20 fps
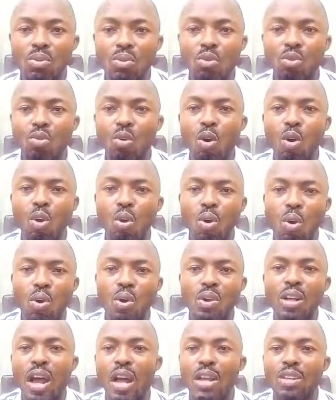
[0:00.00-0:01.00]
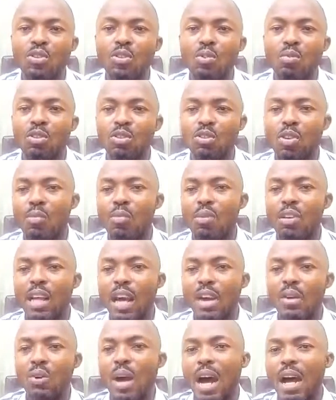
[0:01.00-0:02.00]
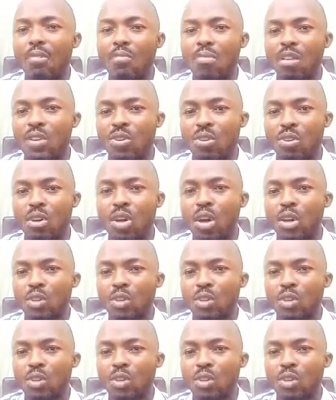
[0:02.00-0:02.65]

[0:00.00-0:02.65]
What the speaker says: So your goal has to be something that you can measure.